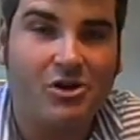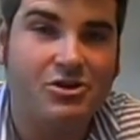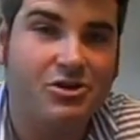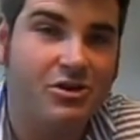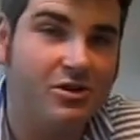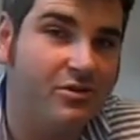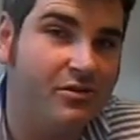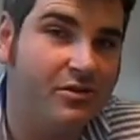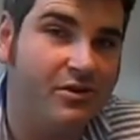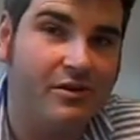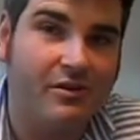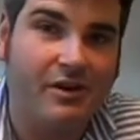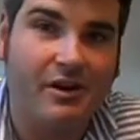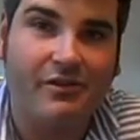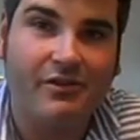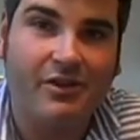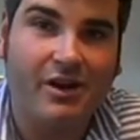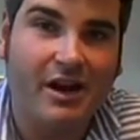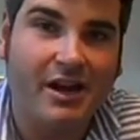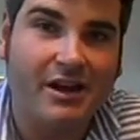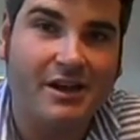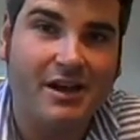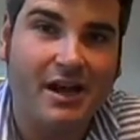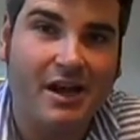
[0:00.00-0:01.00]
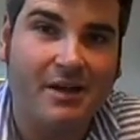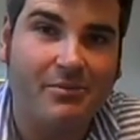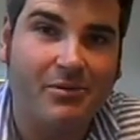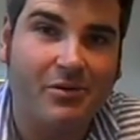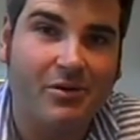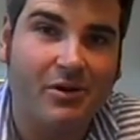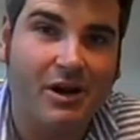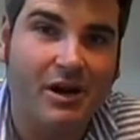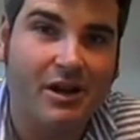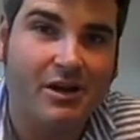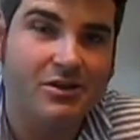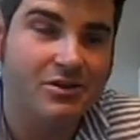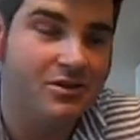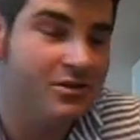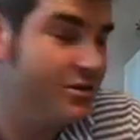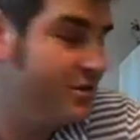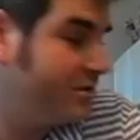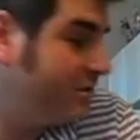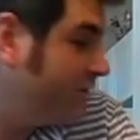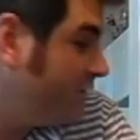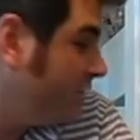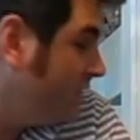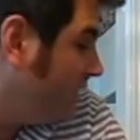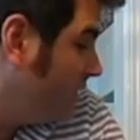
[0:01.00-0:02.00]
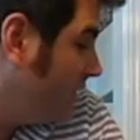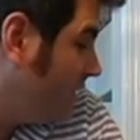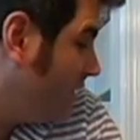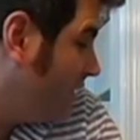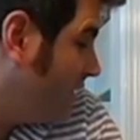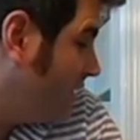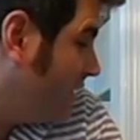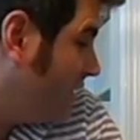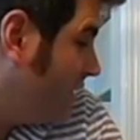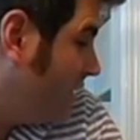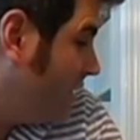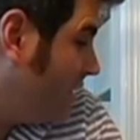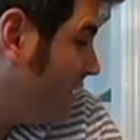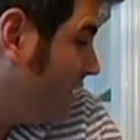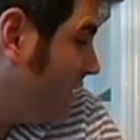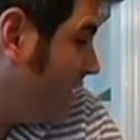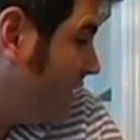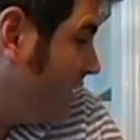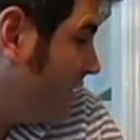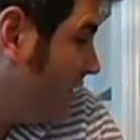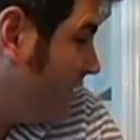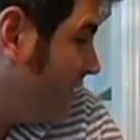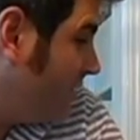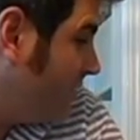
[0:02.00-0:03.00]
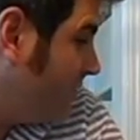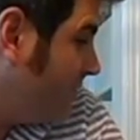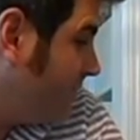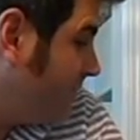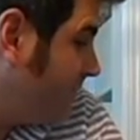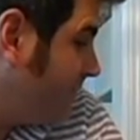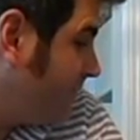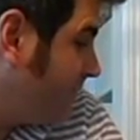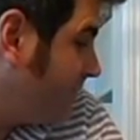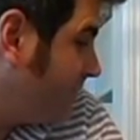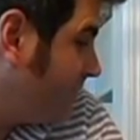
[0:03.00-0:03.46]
our children never had diaper rash, um,